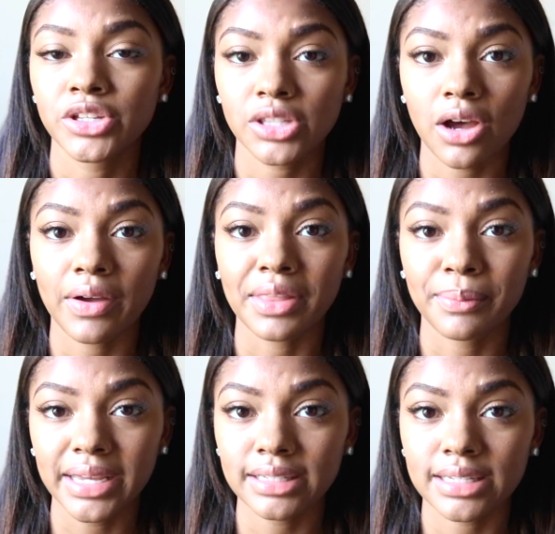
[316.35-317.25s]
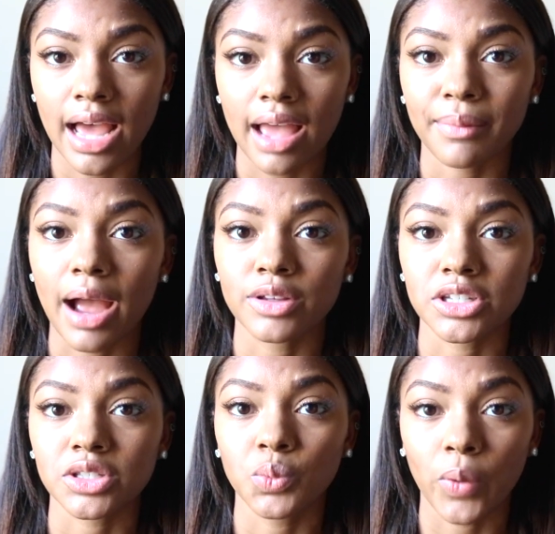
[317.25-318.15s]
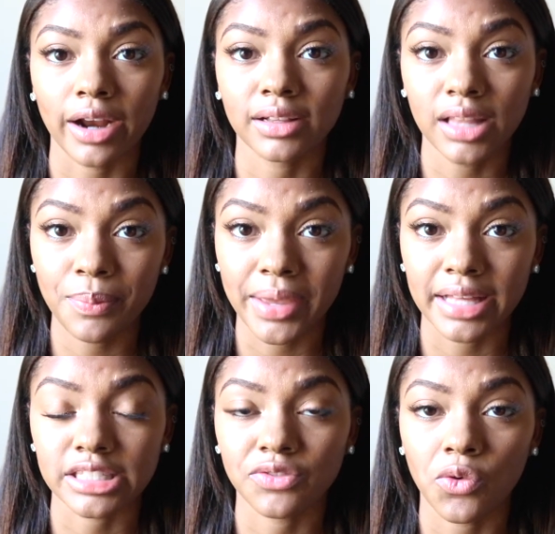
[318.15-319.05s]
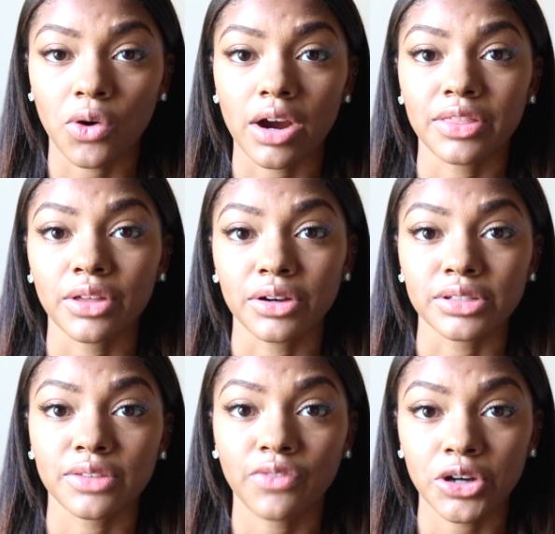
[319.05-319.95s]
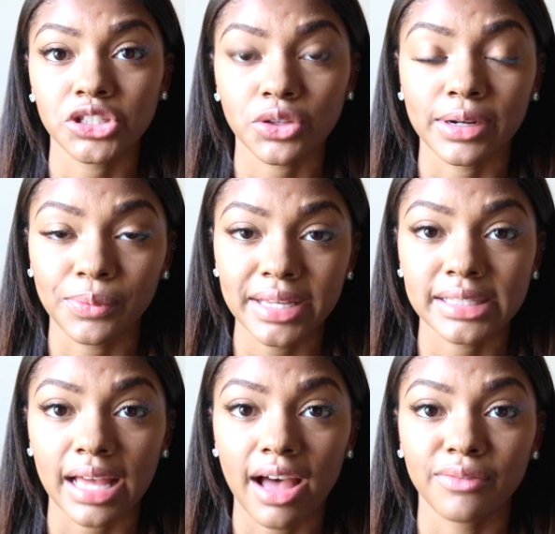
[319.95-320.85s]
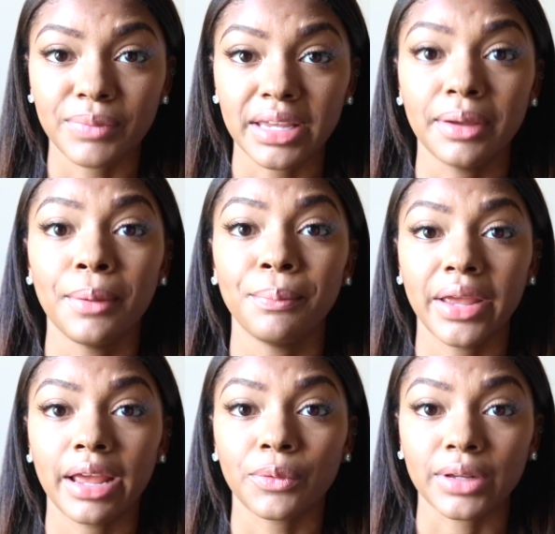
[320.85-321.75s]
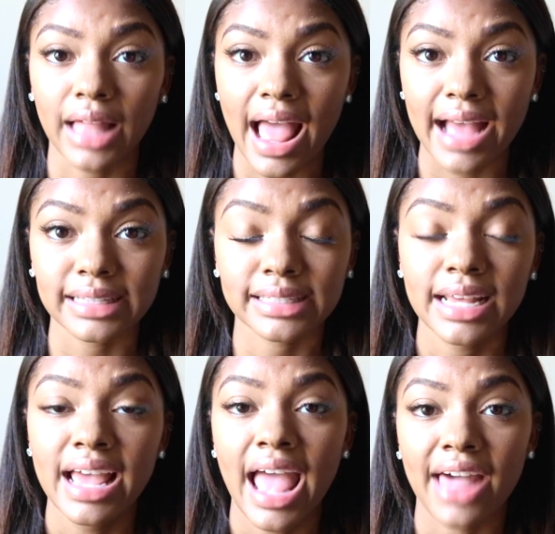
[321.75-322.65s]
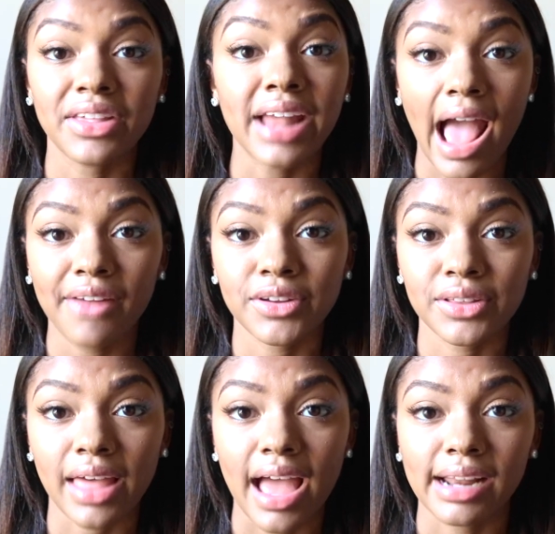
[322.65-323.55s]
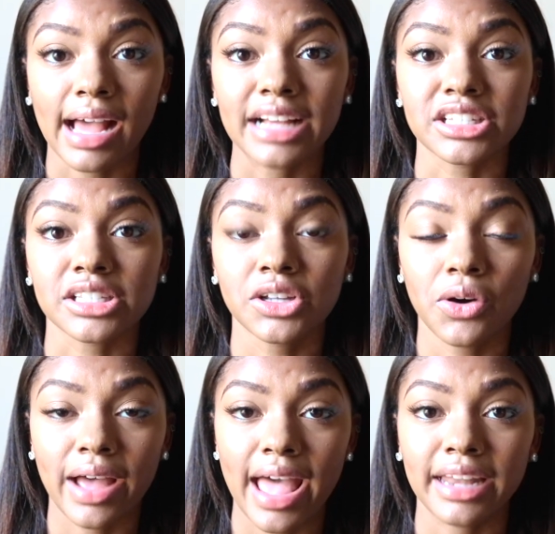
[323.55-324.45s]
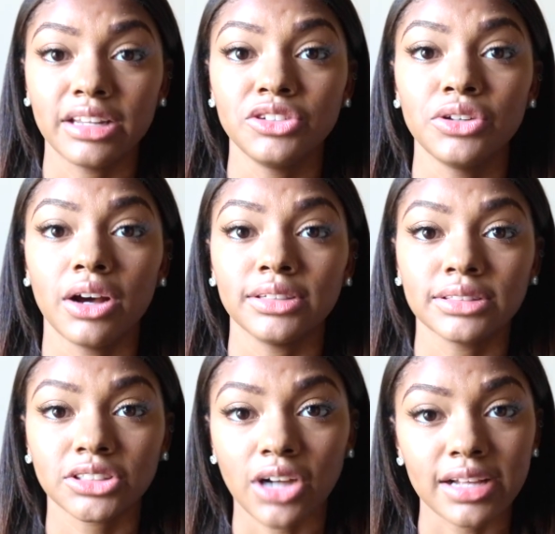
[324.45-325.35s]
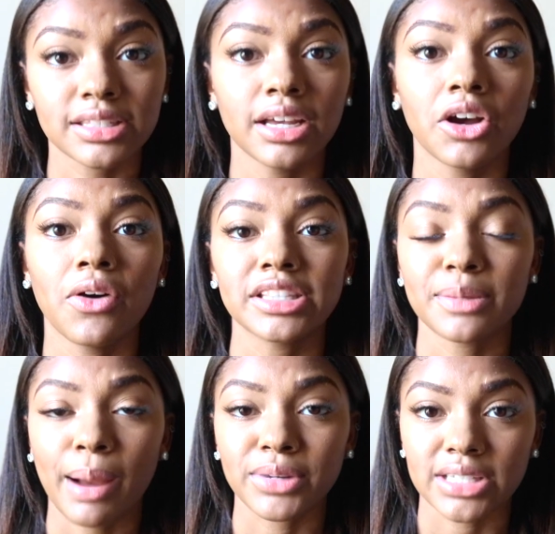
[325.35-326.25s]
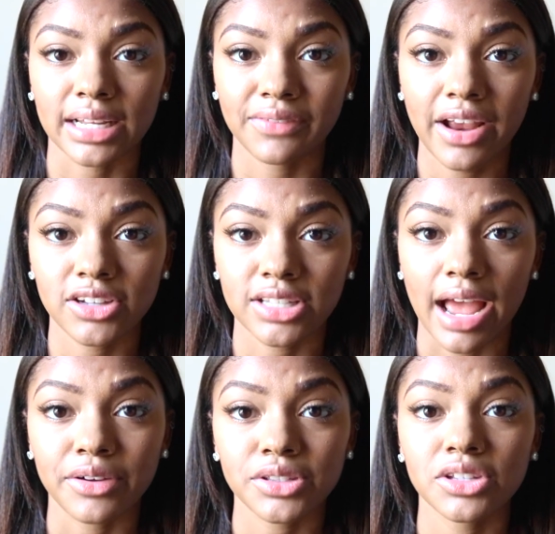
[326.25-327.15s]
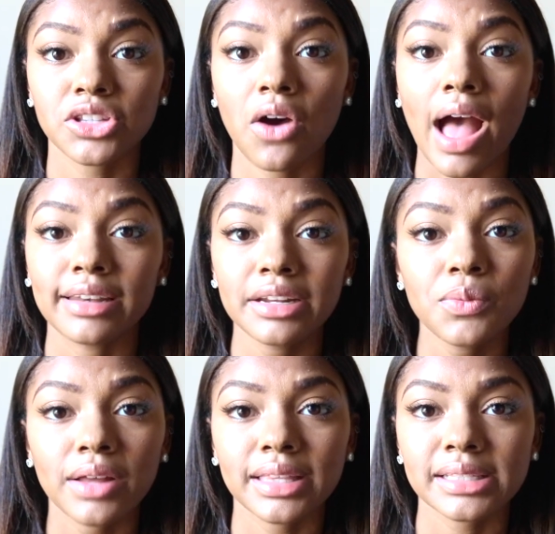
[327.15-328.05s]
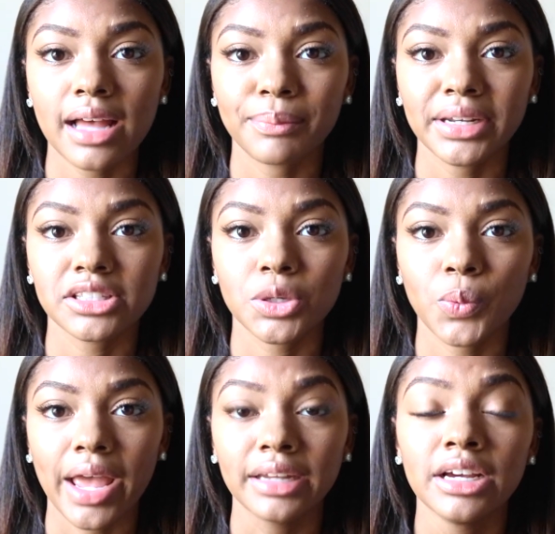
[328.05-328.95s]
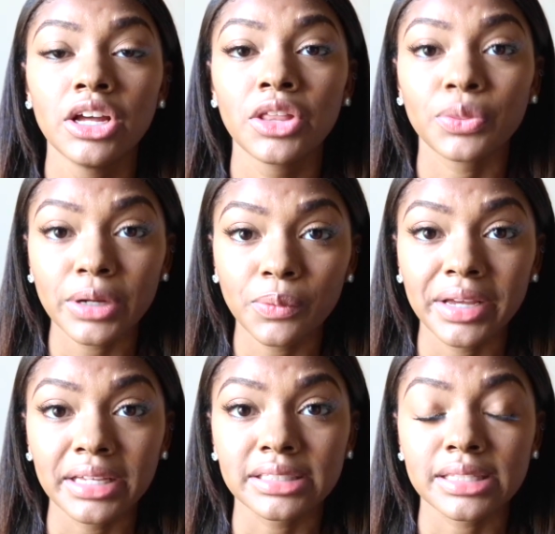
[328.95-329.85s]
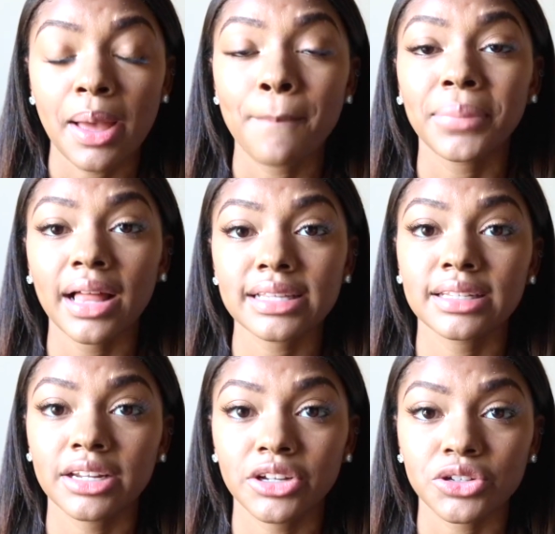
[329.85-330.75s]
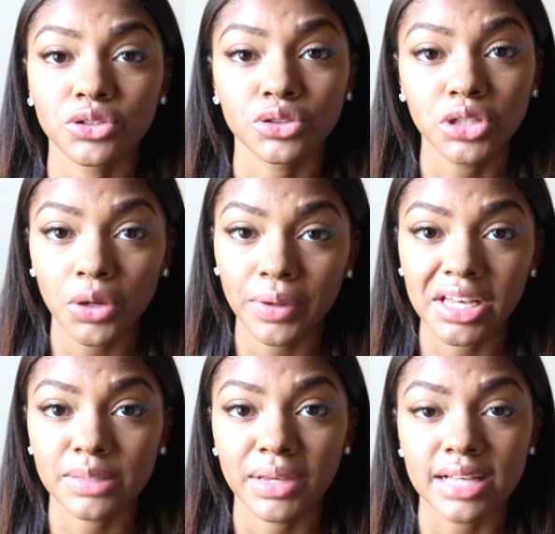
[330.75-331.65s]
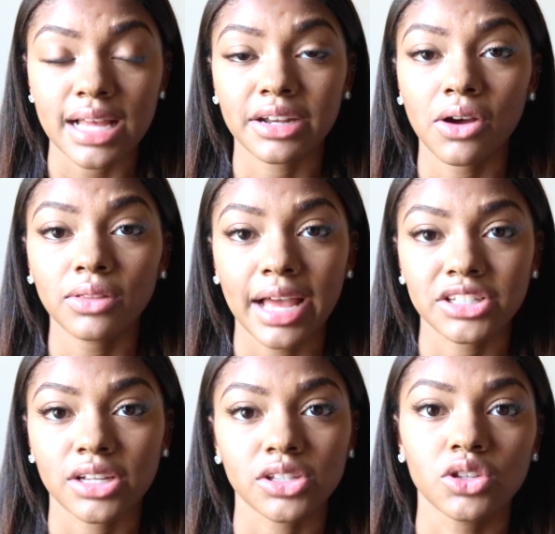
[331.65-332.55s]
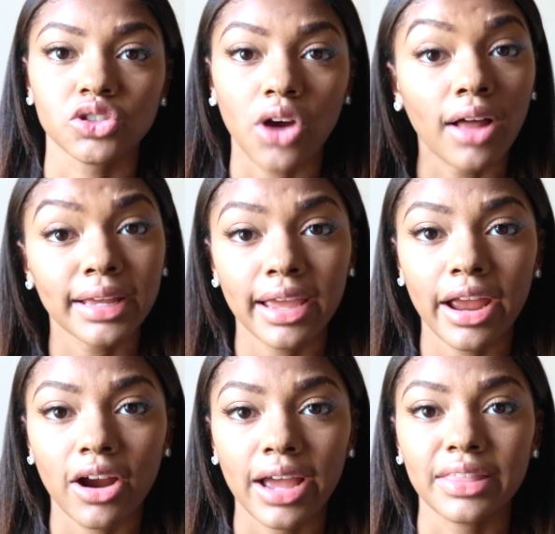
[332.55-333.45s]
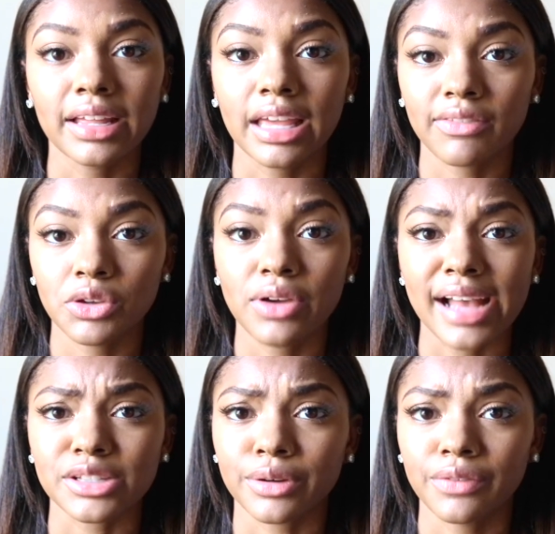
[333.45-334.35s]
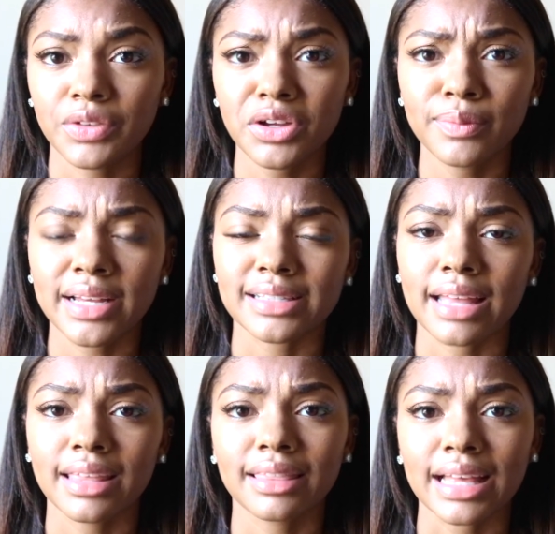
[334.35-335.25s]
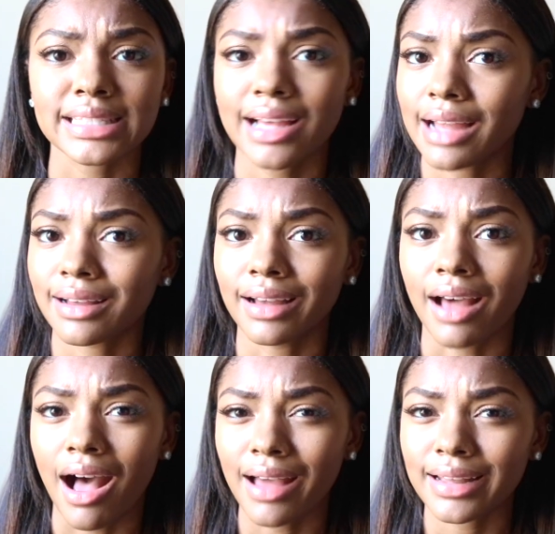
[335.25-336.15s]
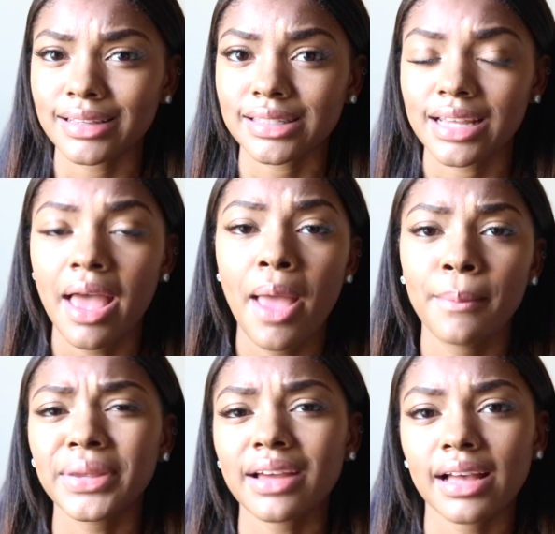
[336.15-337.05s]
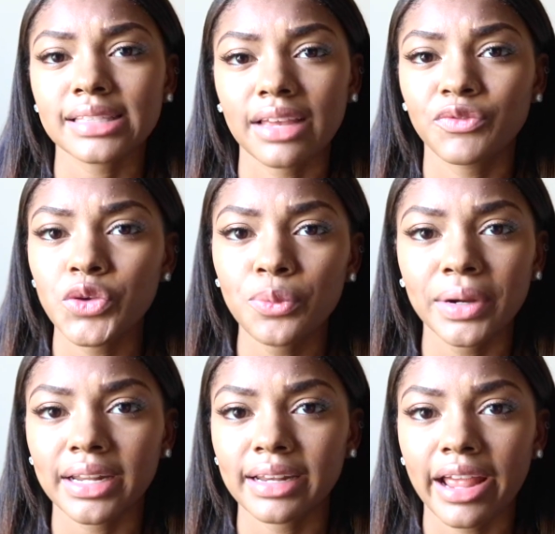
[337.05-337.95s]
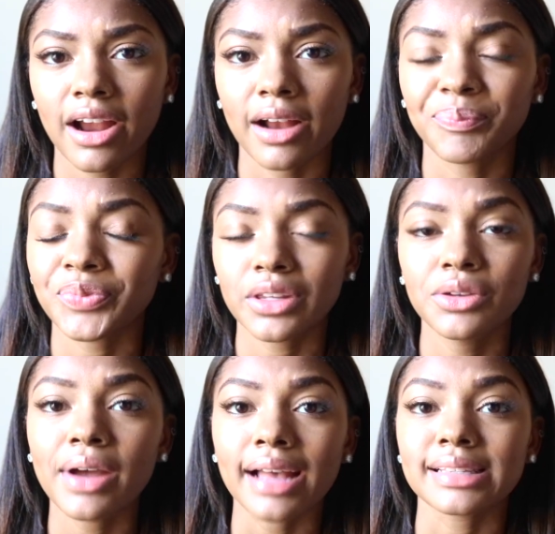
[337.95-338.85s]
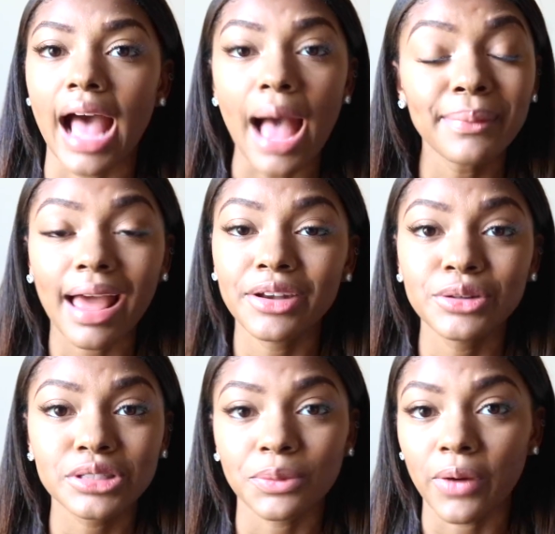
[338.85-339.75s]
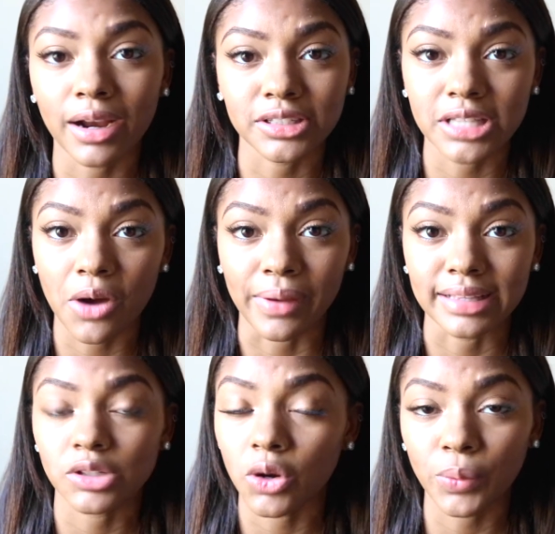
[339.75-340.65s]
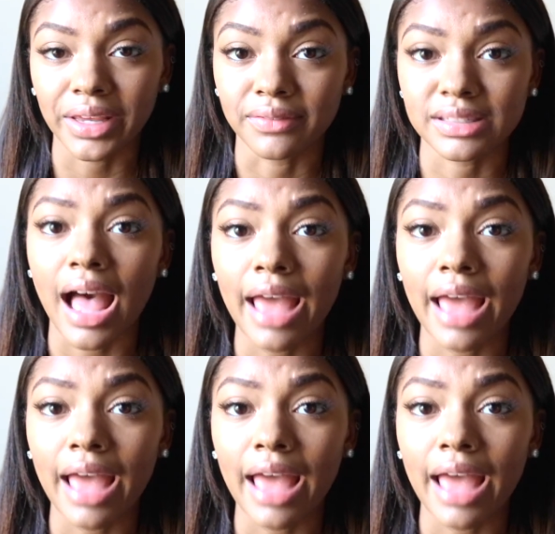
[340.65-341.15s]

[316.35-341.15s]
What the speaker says: So in the meantime, I would just wear clip-ins for those first 3 weeks of me being relaxed. And then after that, I just go ahead and, you know, start to go into my protective hairstyles. So I didn't want this company to wait 3 weeks plus an additional 2 weeks, because I don't like just installing hair and then giving you guys a review, because I think that's kind of unhonest. Because if you put in hair, you guys, I'm not new to wearing sew-ins or weaves.